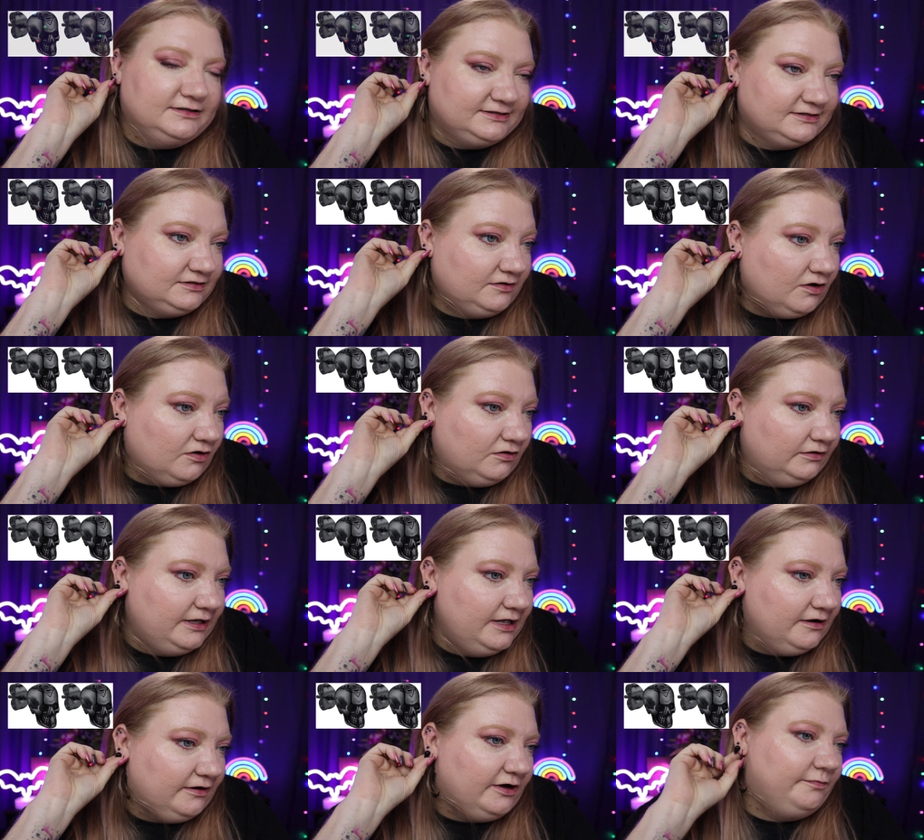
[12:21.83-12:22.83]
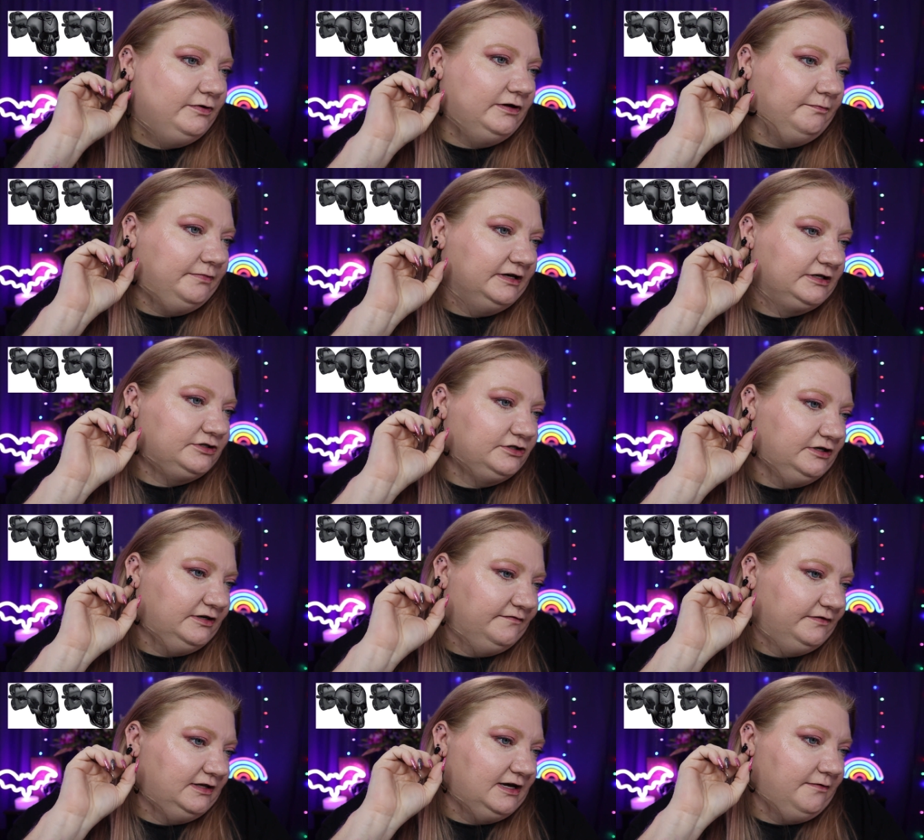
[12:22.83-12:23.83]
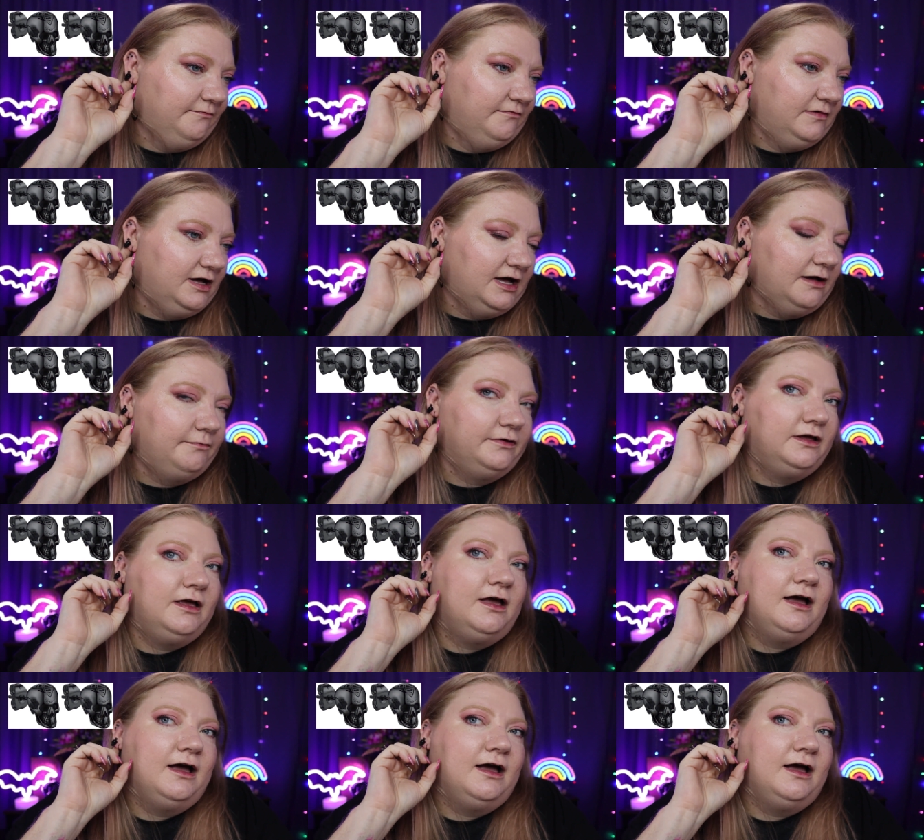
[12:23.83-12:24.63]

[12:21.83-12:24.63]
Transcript: skull here. I'll put a picture of them up.